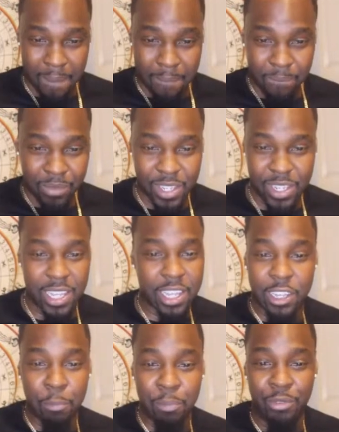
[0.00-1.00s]
The nigga
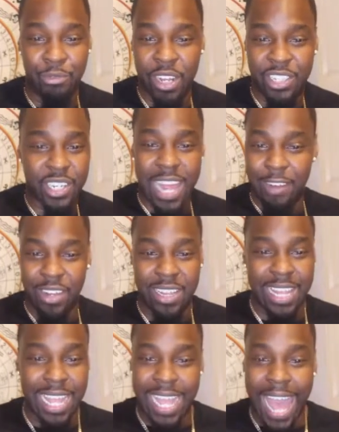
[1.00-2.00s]
could be rich and
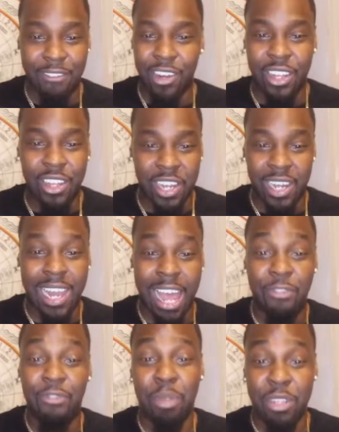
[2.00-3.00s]
everything, having a good
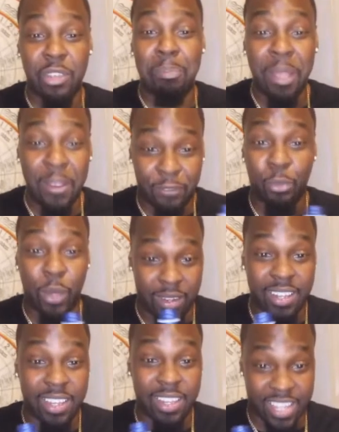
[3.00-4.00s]
life, but you beef with
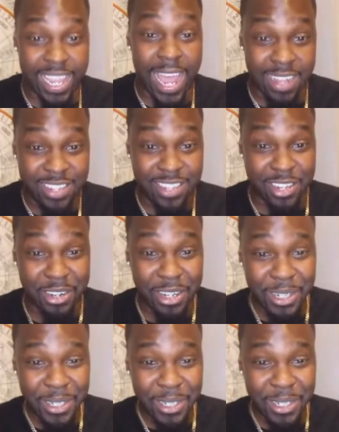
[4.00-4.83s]
the cancer.